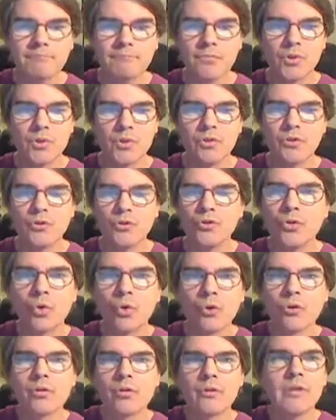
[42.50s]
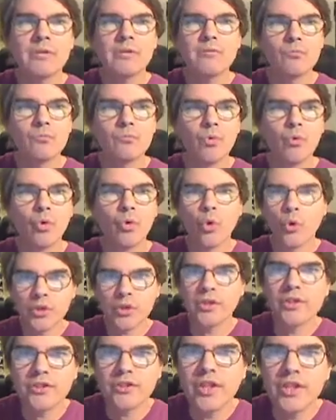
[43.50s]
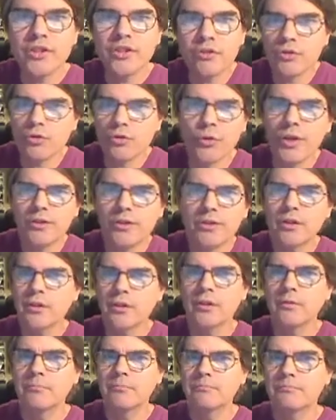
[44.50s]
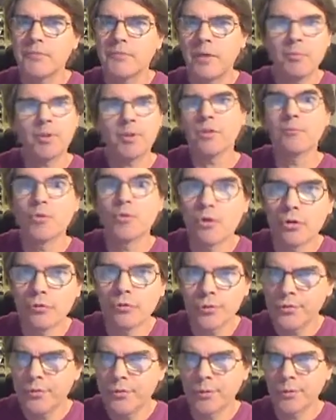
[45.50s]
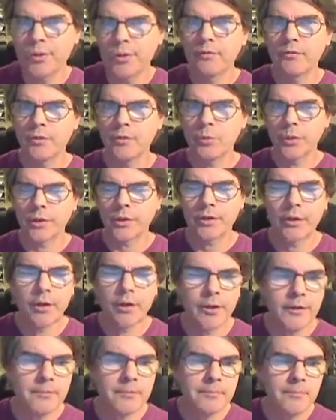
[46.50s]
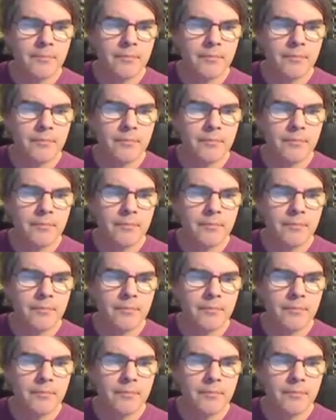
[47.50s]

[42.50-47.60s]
your organization's resident MLM guru or whatever you want to call it.